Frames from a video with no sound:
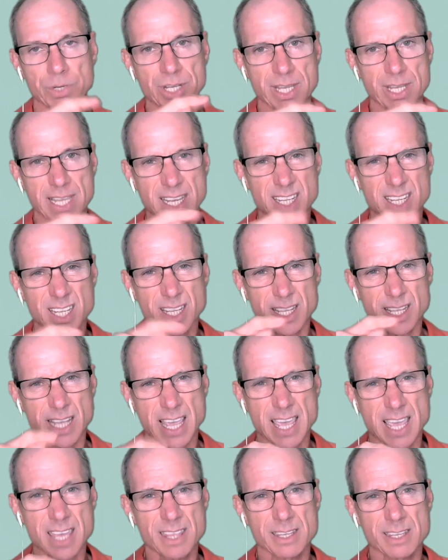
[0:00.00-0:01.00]
when you get to the
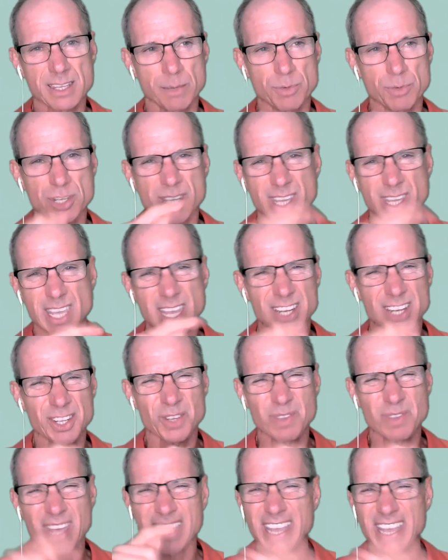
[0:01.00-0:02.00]
eighth number, you can't
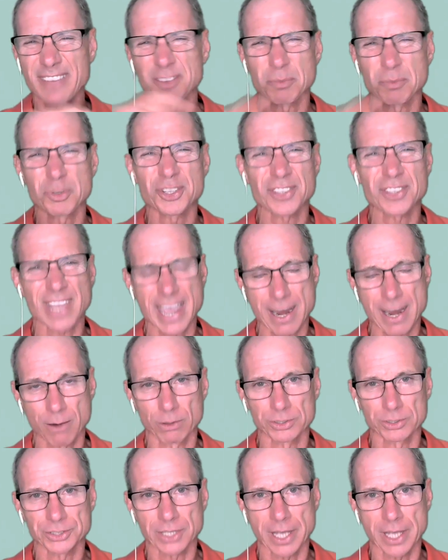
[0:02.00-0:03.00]
do that. You have to push the
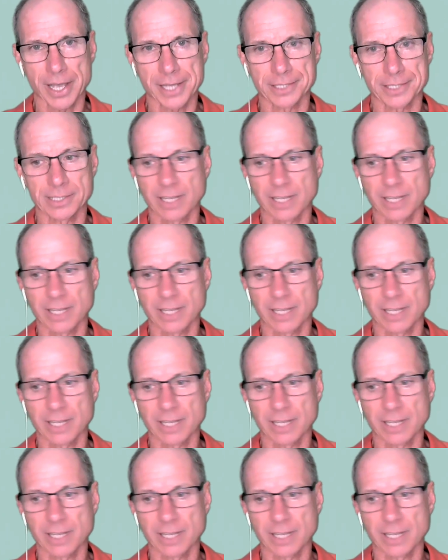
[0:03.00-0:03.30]
arrow sign.